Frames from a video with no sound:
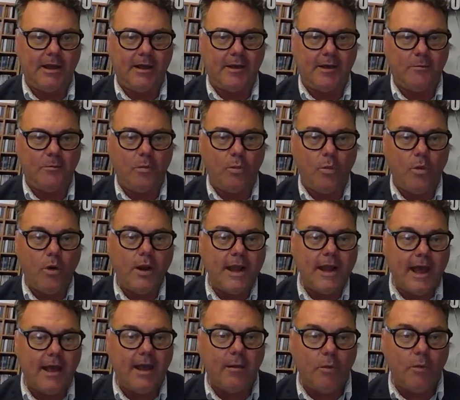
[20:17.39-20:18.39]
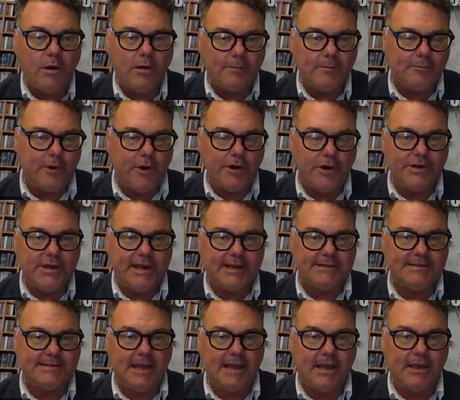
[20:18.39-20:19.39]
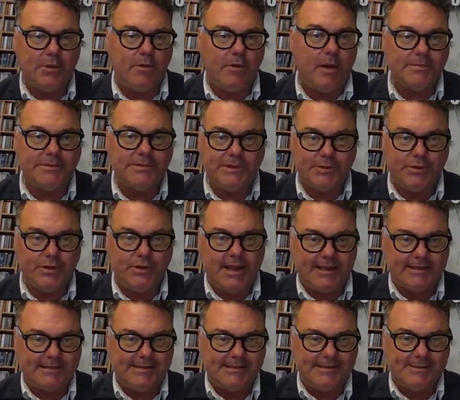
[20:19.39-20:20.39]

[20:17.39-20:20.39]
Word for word: um, what what projects are you up to next?